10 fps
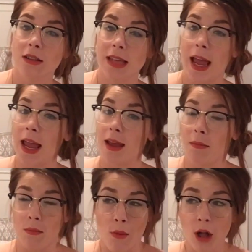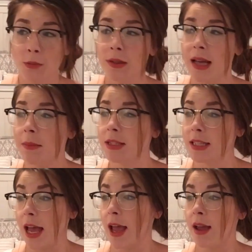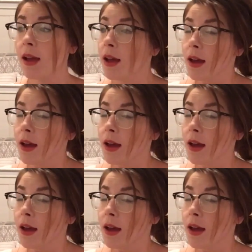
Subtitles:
day, multiple times a day.